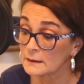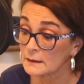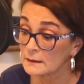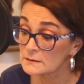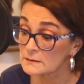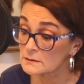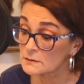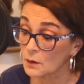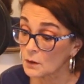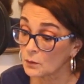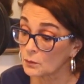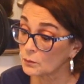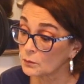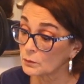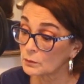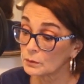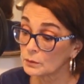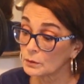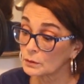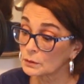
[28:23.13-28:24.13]

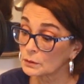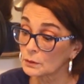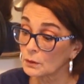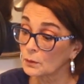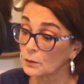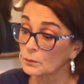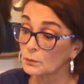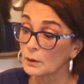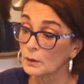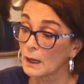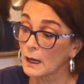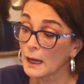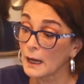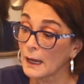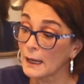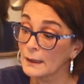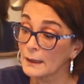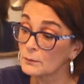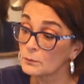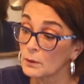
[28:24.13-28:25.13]
So,
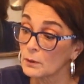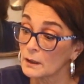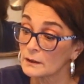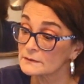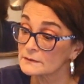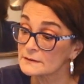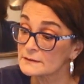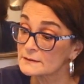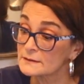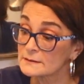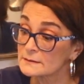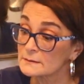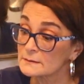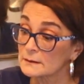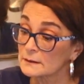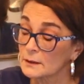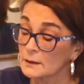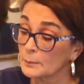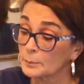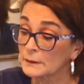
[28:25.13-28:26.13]
I was
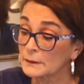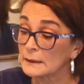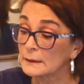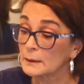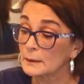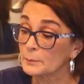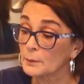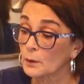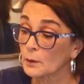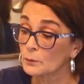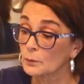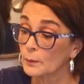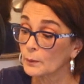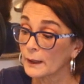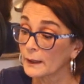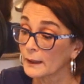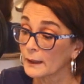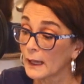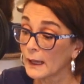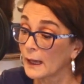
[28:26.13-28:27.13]
completely blown
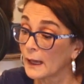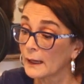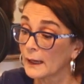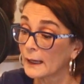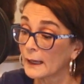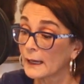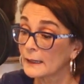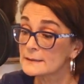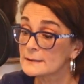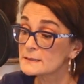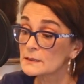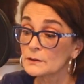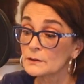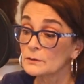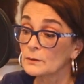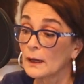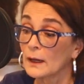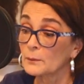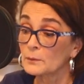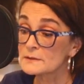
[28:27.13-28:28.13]
away. I got to tell
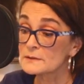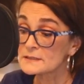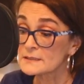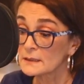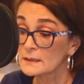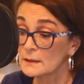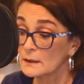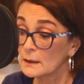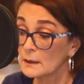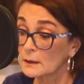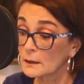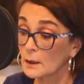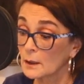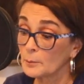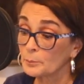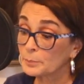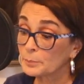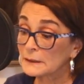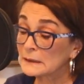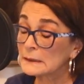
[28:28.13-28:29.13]
you, I was
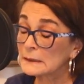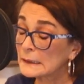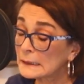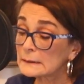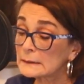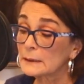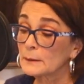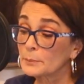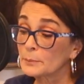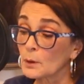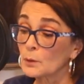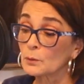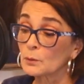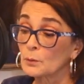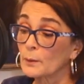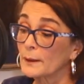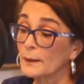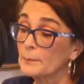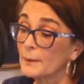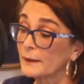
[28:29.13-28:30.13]
completely blown
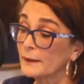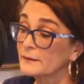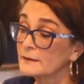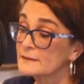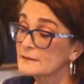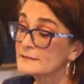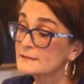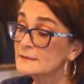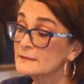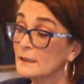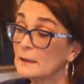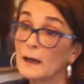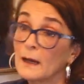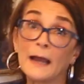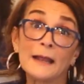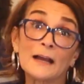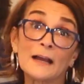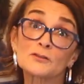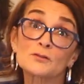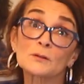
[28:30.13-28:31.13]
away by this.
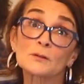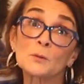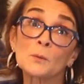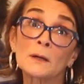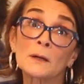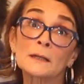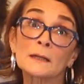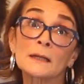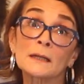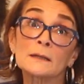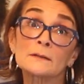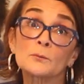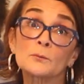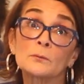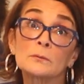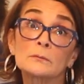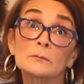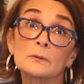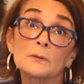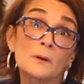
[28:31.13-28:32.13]
I actually we want
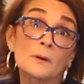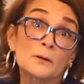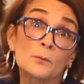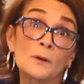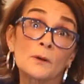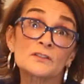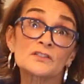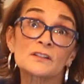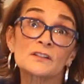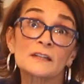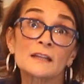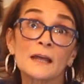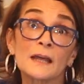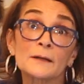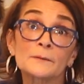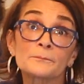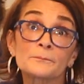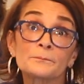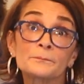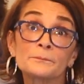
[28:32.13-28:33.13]
to watch it
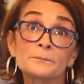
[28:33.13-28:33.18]
again.